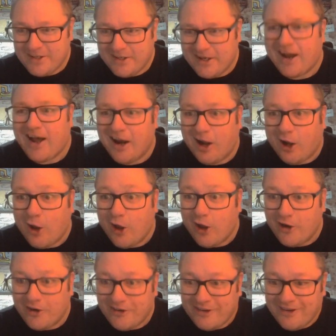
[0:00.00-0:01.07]

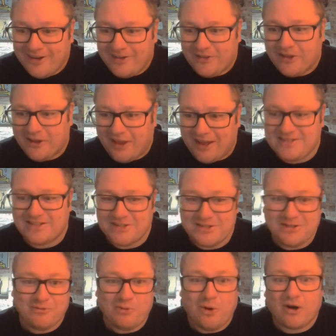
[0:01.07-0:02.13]
learn the lessons
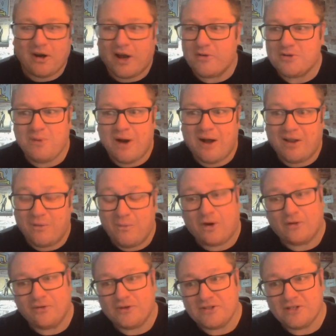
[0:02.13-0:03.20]
of what goes well and
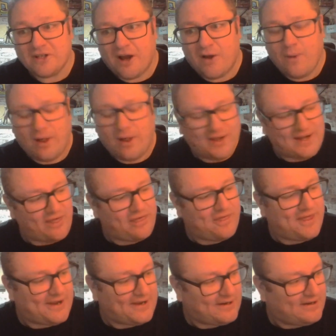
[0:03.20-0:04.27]
what doesn't go well. And I
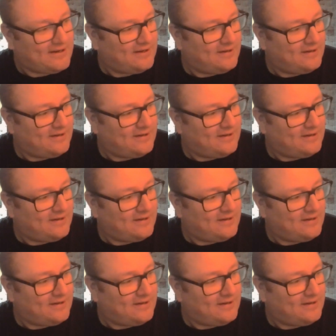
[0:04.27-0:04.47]
think